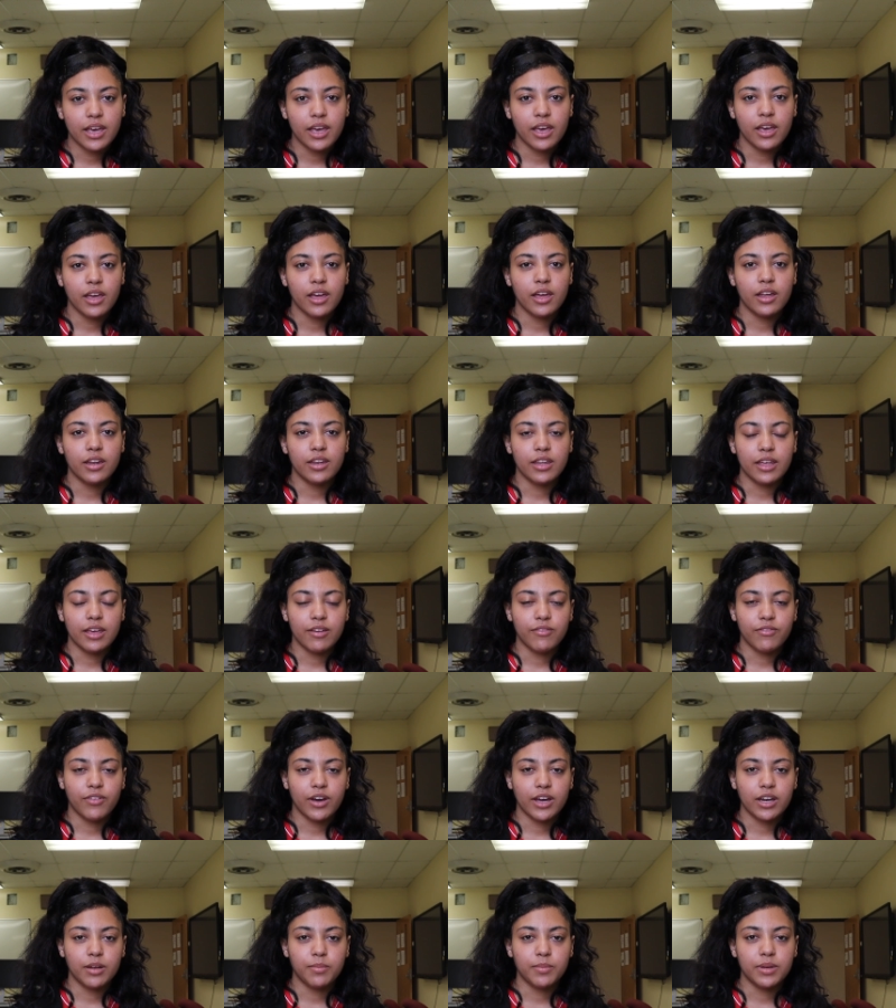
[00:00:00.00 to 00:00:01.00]
and they
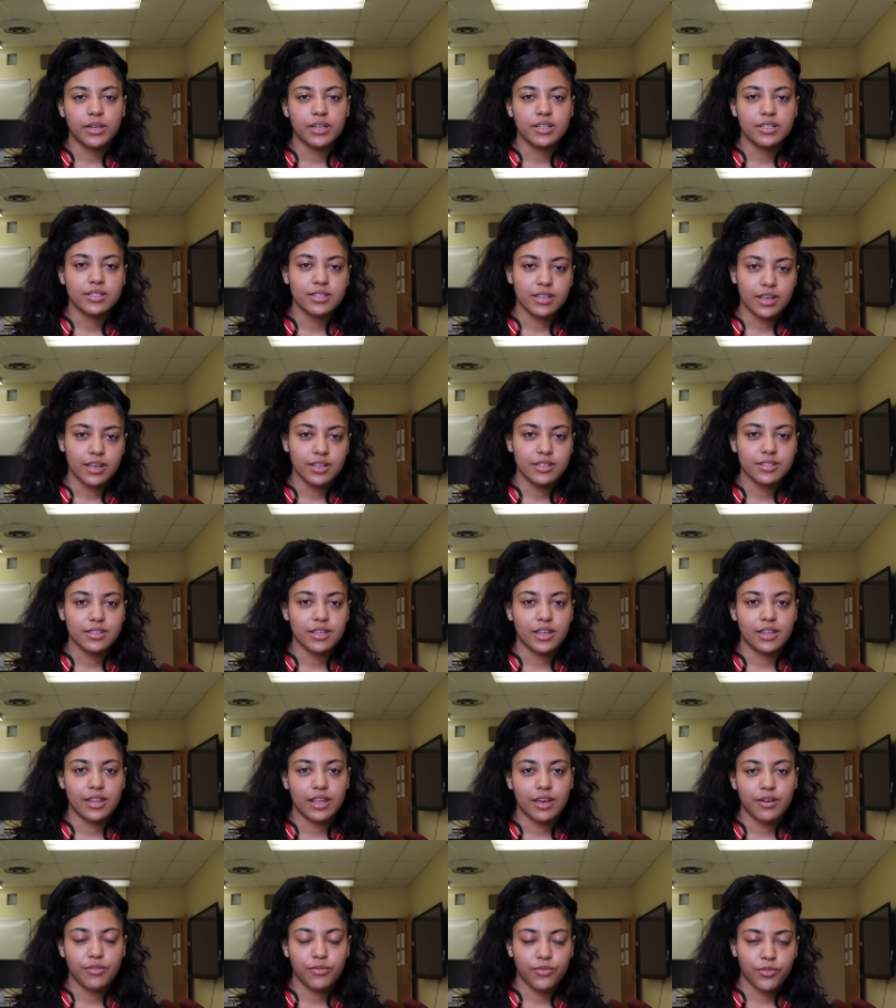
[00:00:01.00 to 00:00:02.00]
invited me to sets,
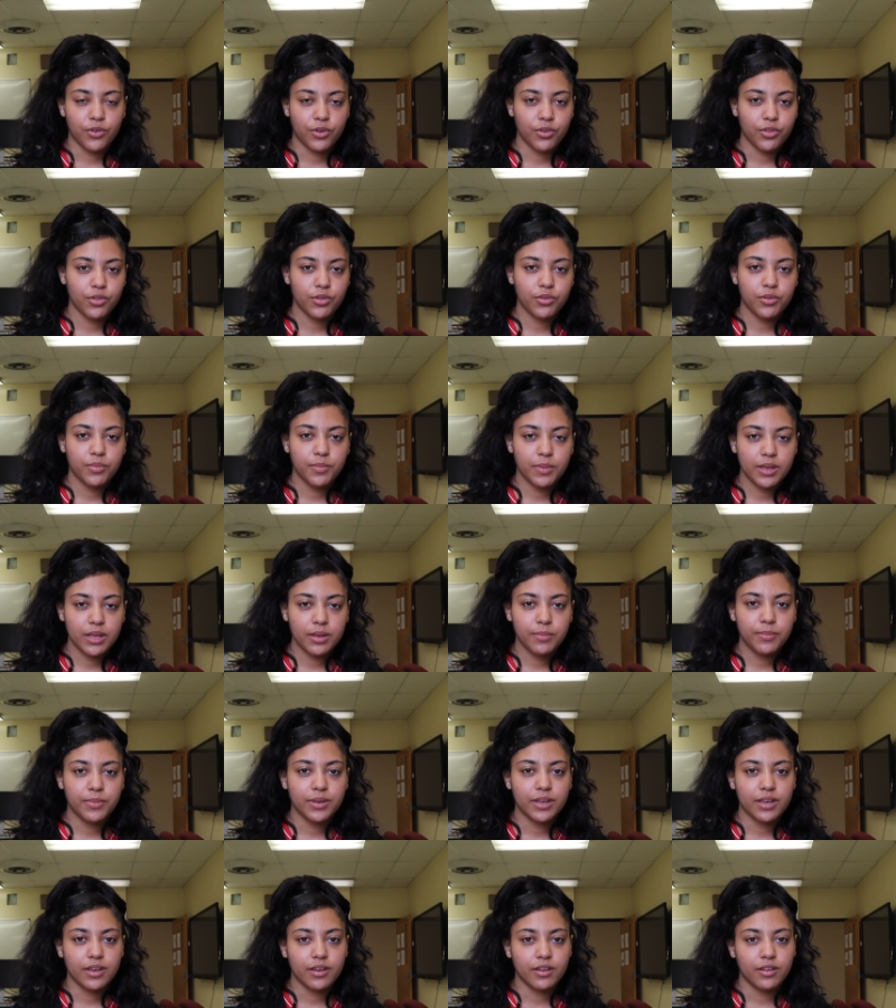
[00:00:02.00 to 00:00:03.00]
and that furthered me
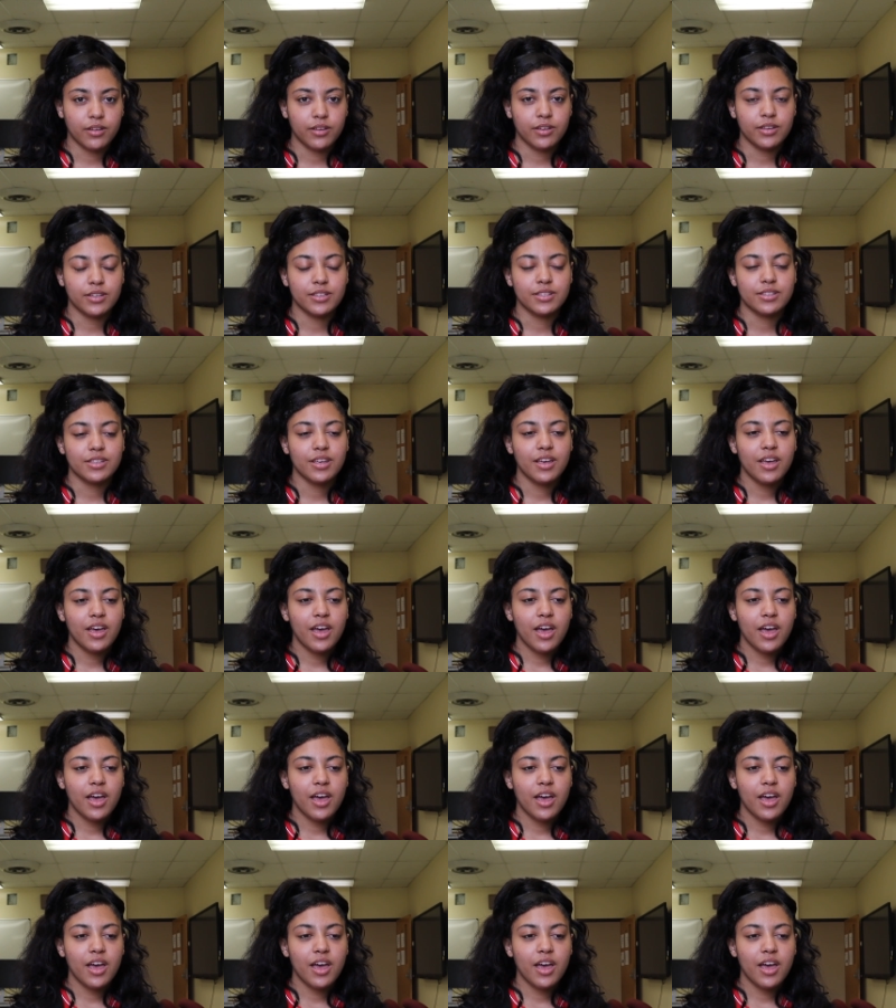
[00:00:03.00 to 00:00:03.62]
because